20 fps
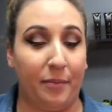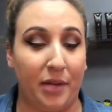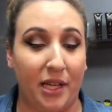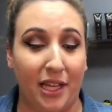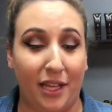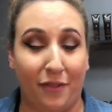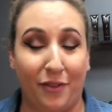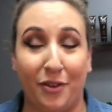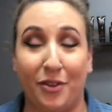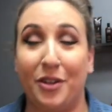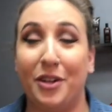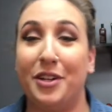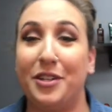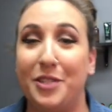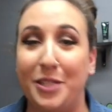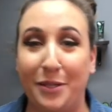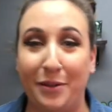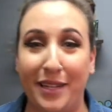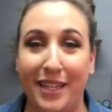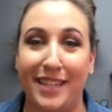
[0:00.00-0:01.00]
If you're
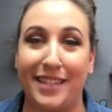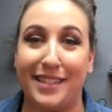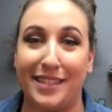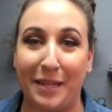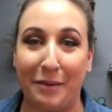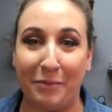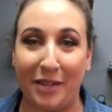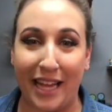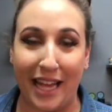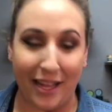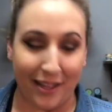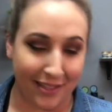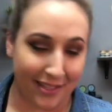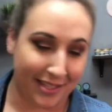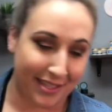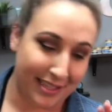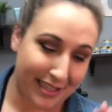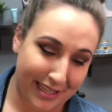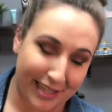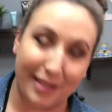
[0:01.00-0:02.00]
doing it to someone
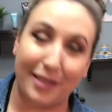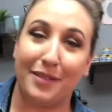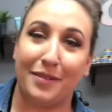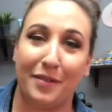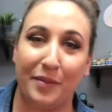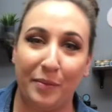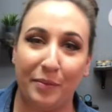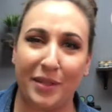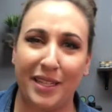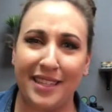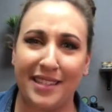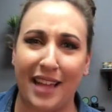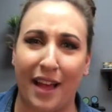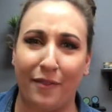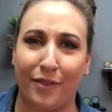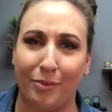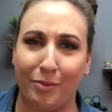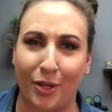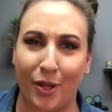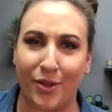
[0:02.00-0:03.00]
else, please
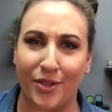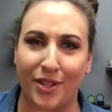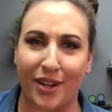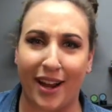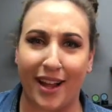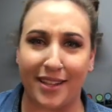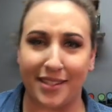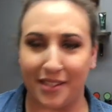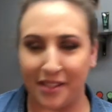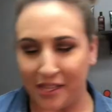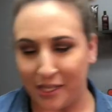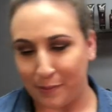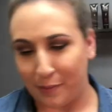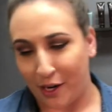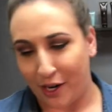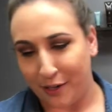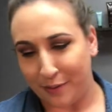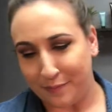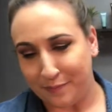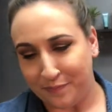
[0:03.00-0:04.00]
have them close their eyes at this
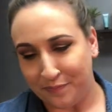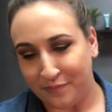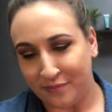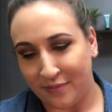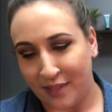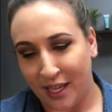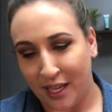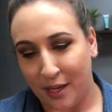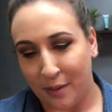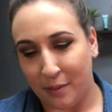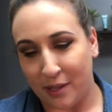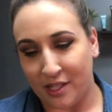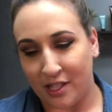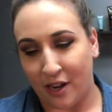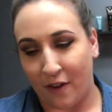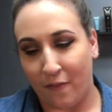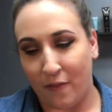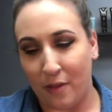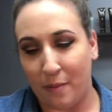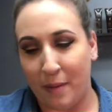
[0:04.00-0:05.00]
part. But
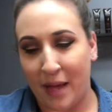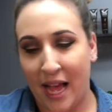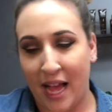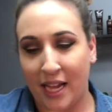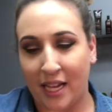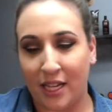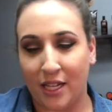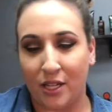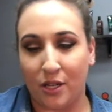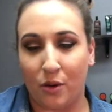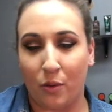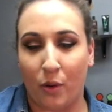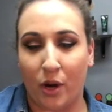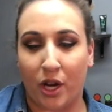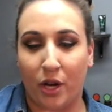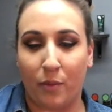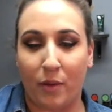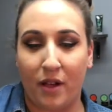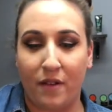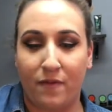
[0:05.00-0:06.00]
start from the back, work
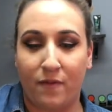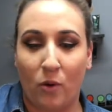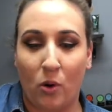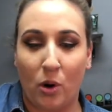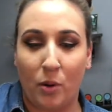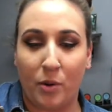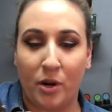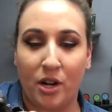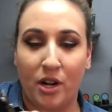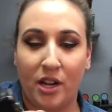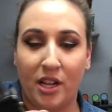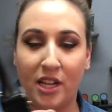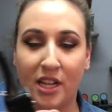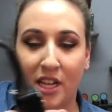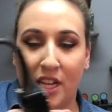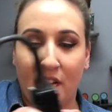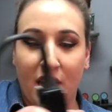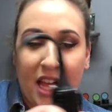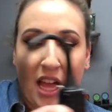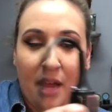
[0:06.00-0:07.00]
your way forward,
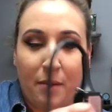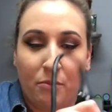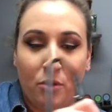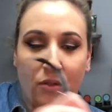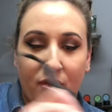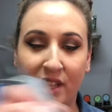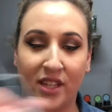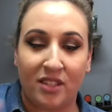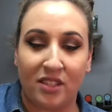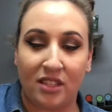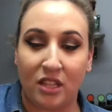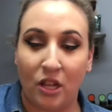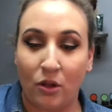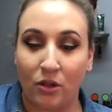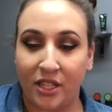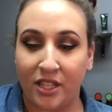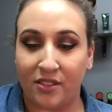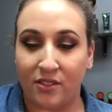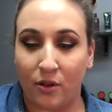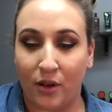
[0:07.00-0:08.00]
and moving
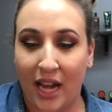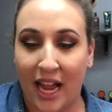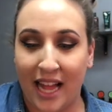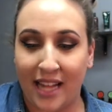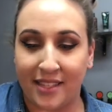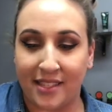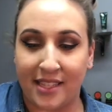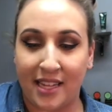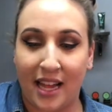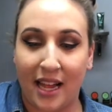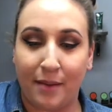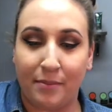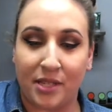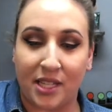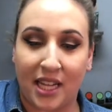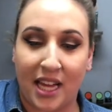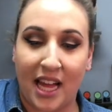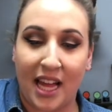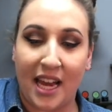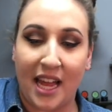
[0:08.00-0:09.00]
slowly so it has time to
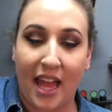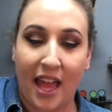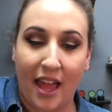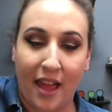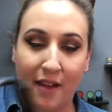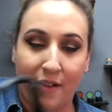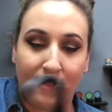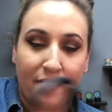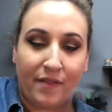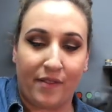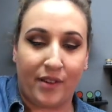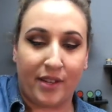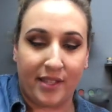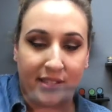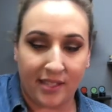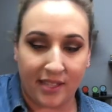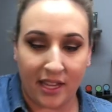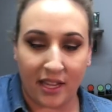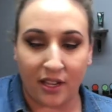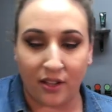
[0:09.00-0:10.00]
cut every
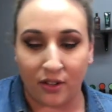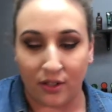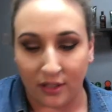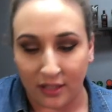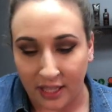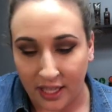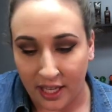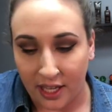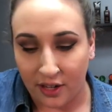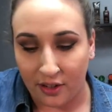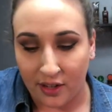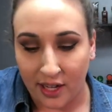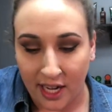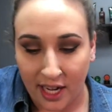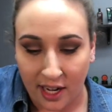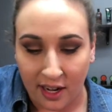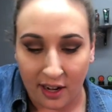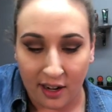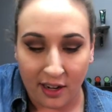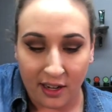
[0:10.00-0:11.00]
single little
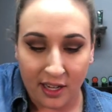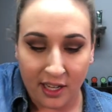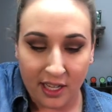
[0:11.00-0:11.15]
hair.